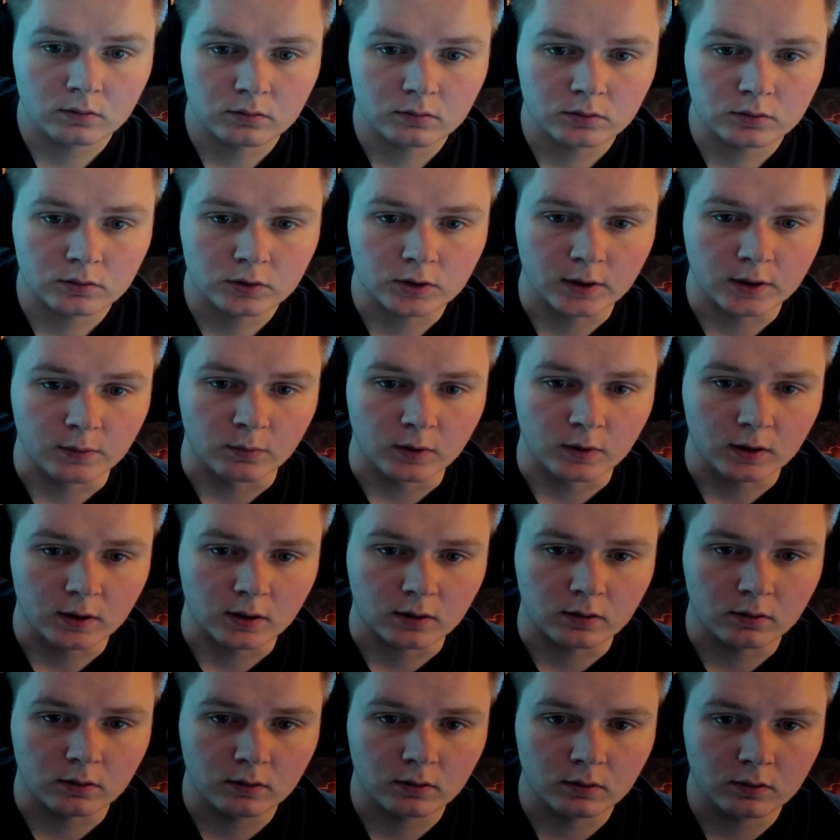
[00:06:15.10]
Consider Shit, what?
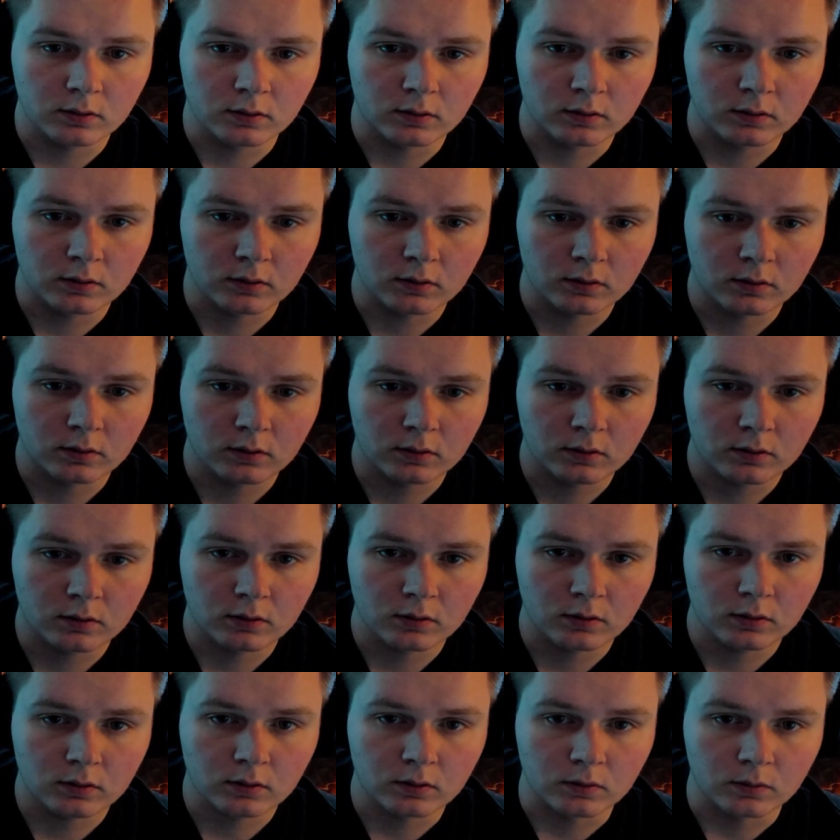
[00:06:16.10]

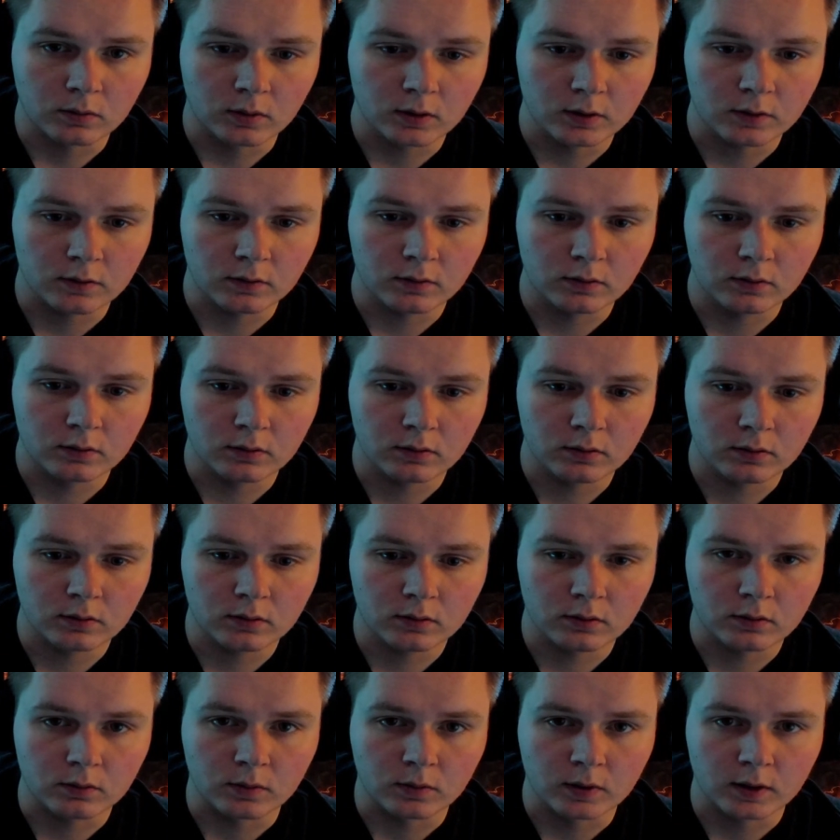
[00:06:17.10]
what?
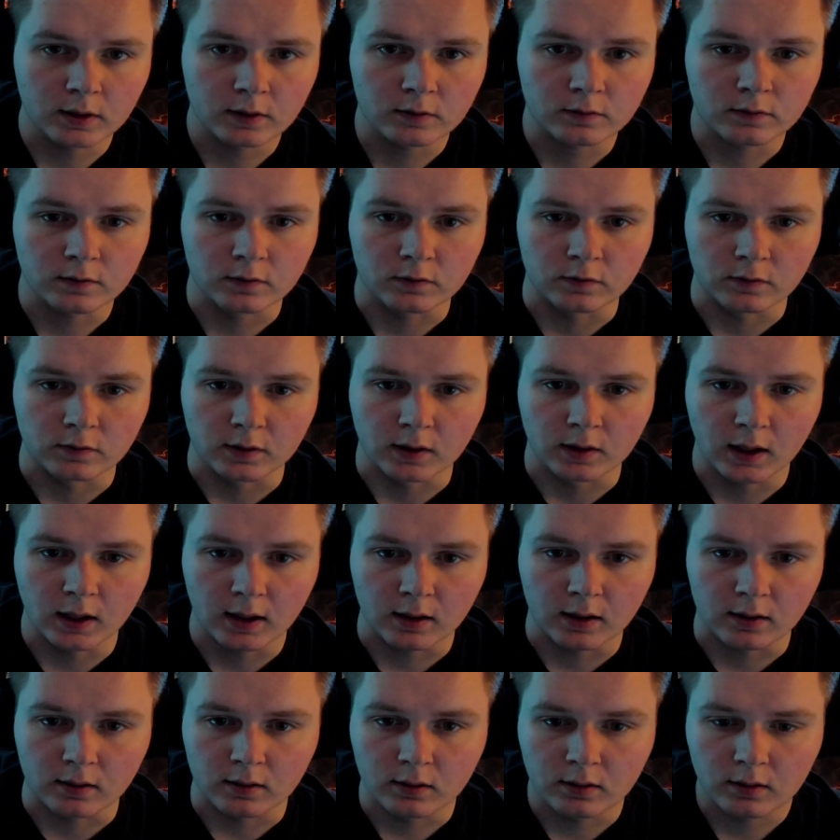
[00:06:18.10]
What else did she
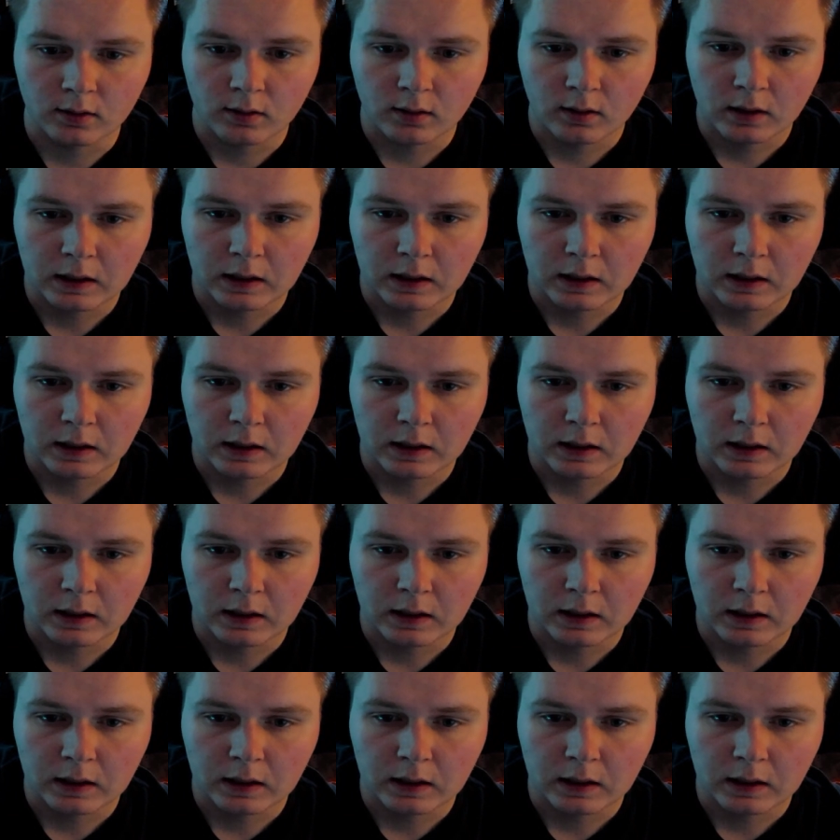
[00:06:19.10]
get?